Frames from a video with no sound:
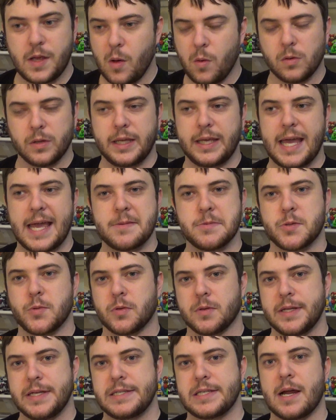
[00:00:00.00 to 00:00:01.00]
of the only
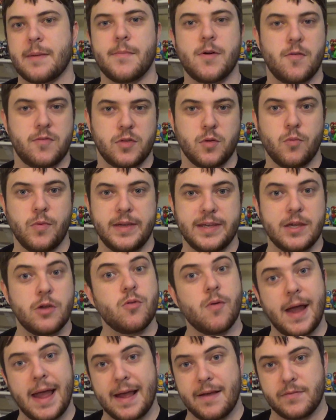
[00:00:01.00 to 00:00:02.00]
games released on both the Wii
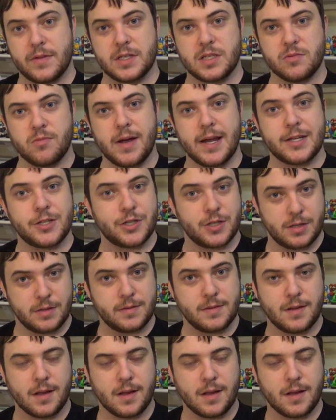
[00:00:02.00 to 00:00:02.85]
U and the Switch,